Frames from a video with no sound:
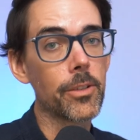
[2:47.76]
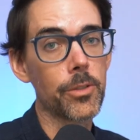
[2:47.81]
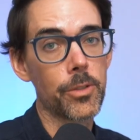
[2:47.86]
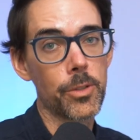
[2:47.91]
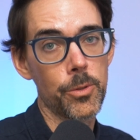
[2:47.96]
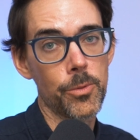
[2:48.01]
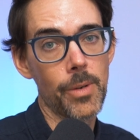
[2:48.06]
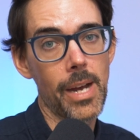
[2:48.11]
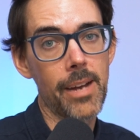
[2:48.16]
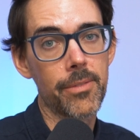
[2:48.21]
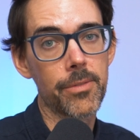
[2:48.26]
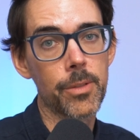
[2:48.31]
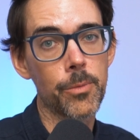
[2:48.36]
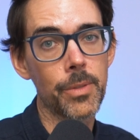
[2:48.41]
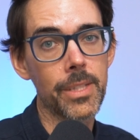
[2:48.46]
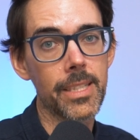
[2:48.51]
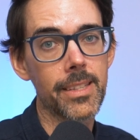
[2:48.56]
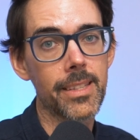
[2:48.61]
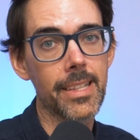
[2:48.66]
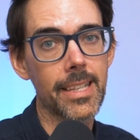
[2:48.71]
or two after we
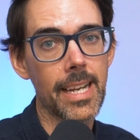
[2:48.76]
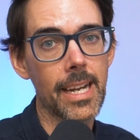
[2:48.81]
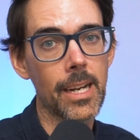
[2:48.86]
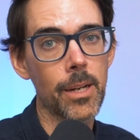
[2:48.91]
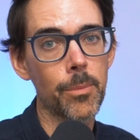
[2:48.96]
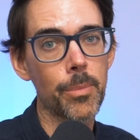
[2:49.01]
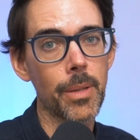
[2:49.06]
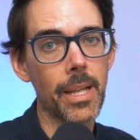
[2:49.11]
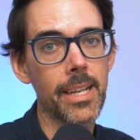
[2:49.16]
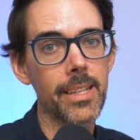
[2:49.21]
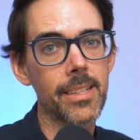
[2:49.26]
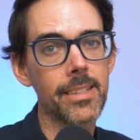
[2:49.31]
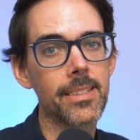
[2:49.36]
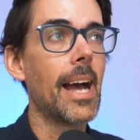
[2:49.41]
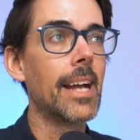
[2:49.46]
did the care plan.